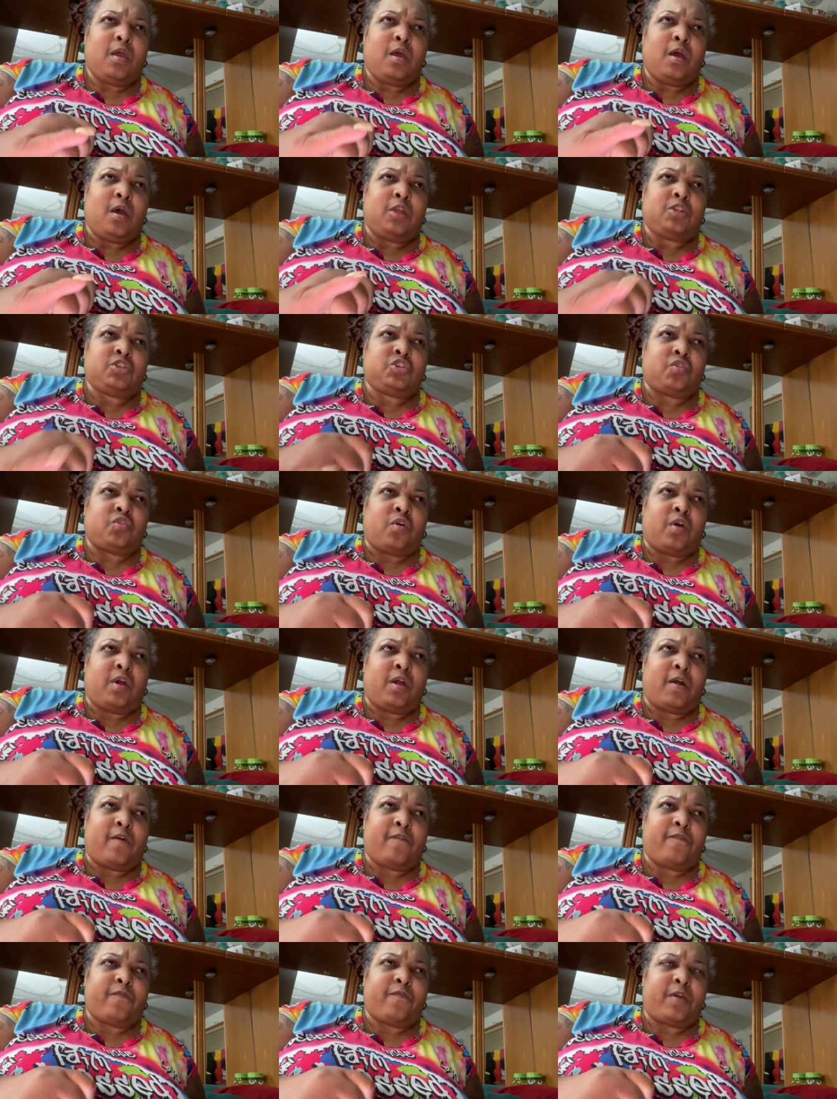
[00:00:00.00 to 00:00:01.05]
a
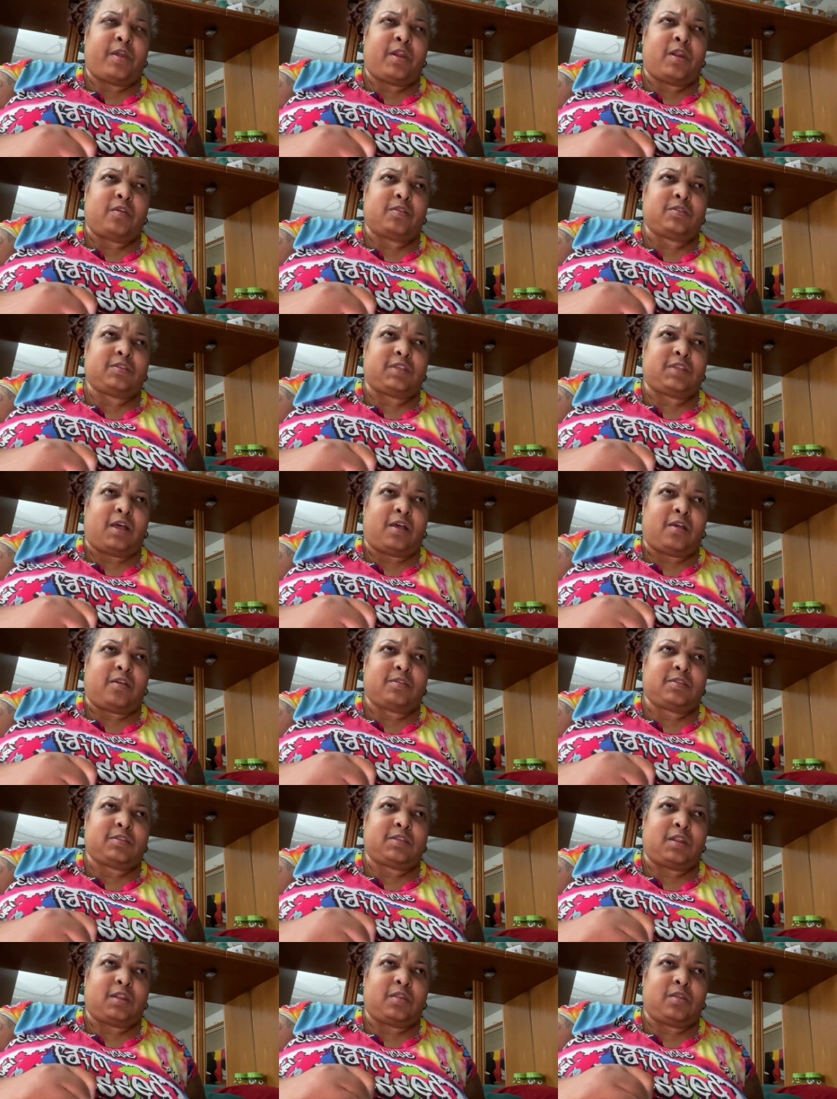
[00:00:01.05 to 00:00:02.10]
jar of Alfredo
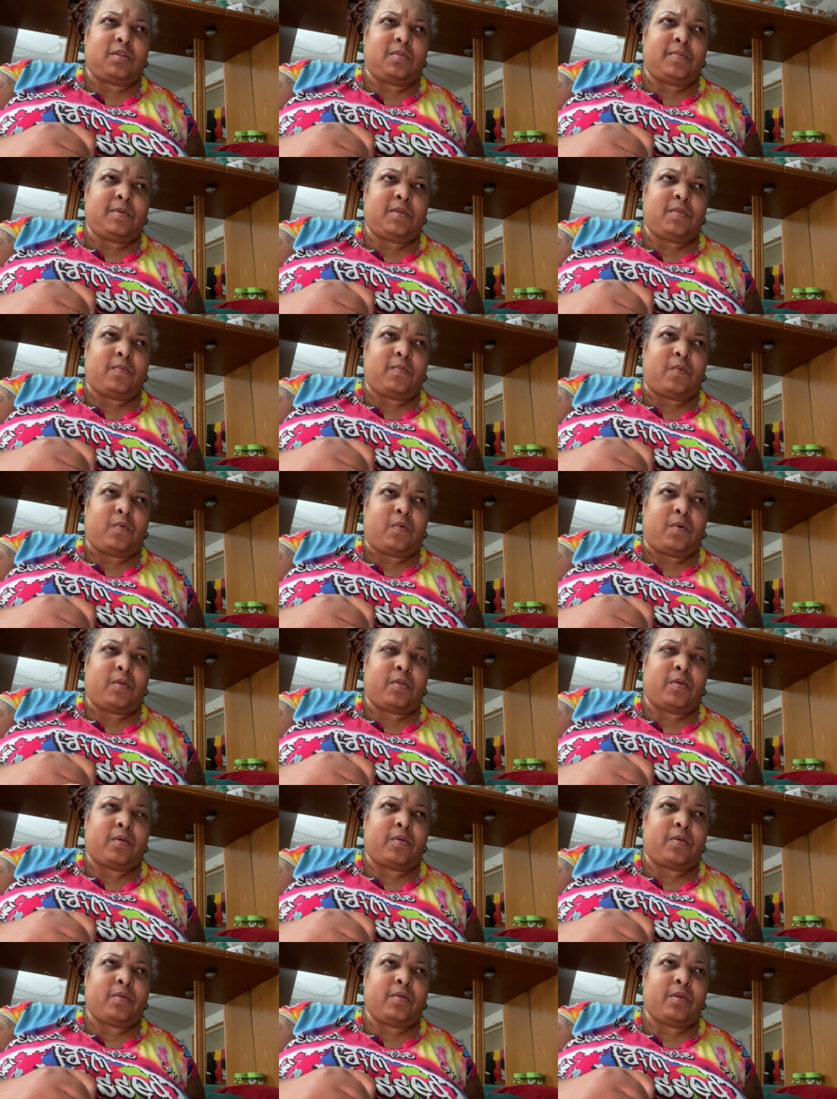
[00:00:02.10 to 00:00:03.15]
sauce, a little bit of
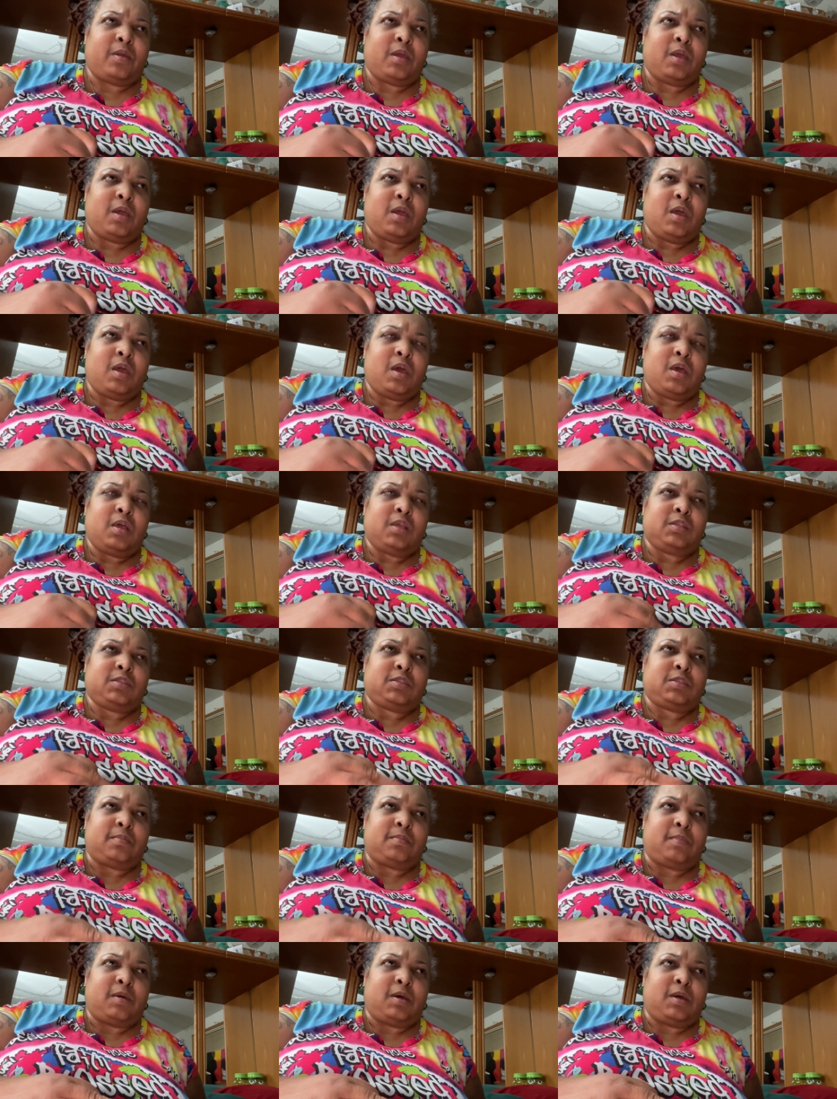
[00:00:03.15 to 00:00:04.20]
water,
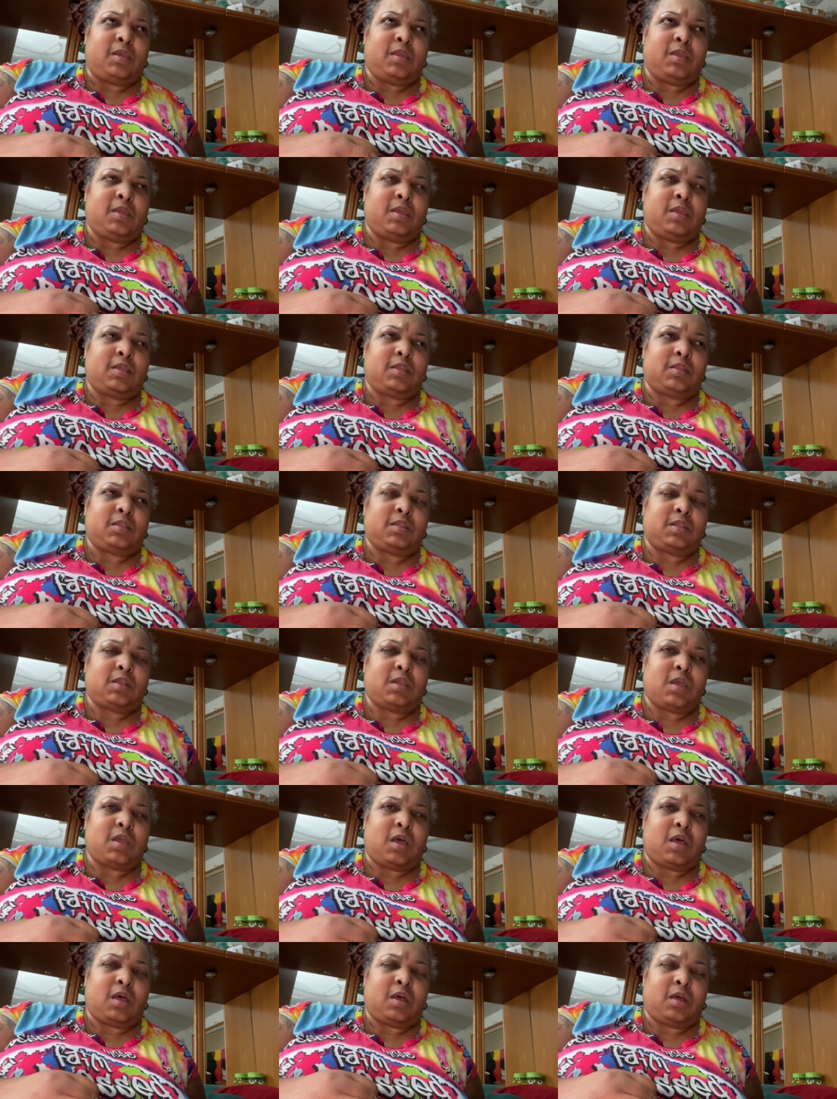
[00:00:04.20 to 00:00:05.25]
some onion,
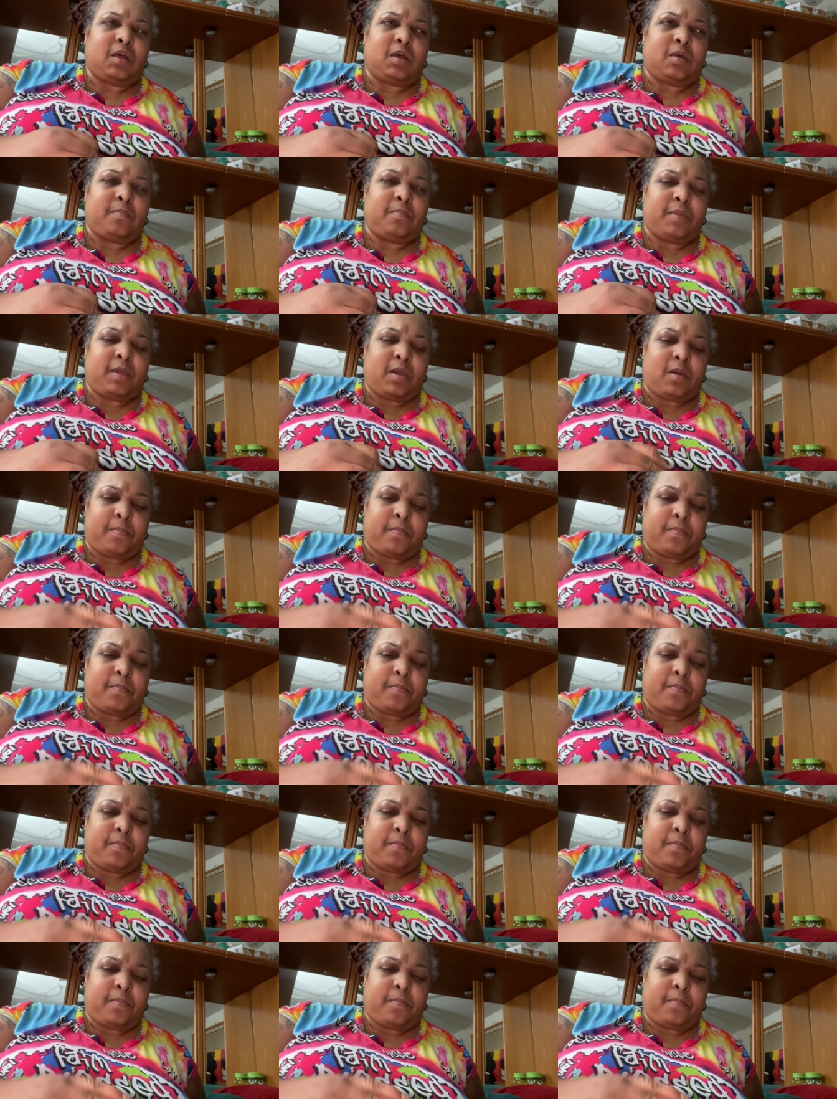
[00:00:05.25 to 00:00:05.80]
uh, bell